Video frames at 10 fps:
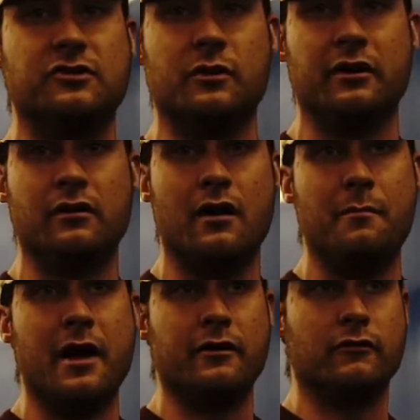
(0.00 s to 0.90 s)
doing a
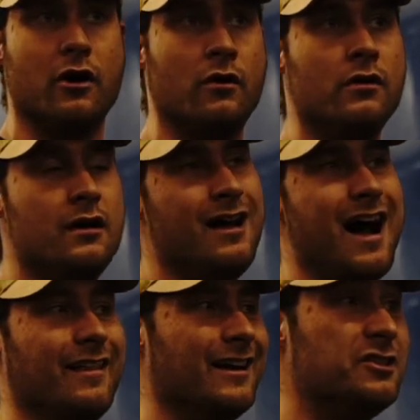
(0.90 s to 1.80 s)
bent row,
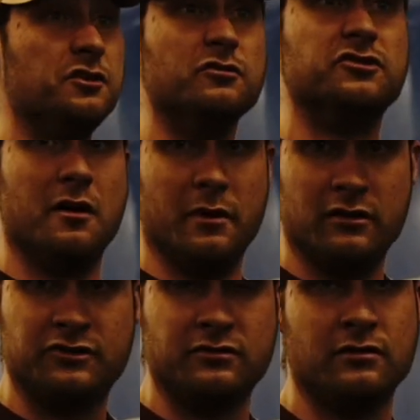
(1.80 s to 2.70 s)
I like to use
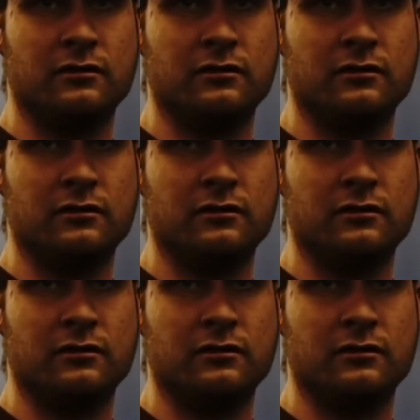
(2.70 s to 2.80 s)
dumbbells,